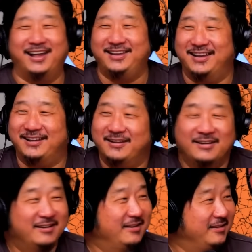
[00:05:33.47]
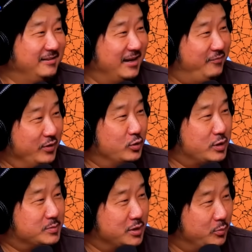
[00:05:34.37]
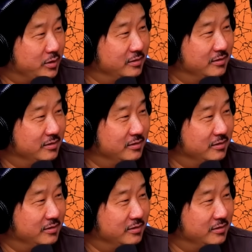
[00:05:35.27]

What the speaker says: Yeah, finger trap's a good one.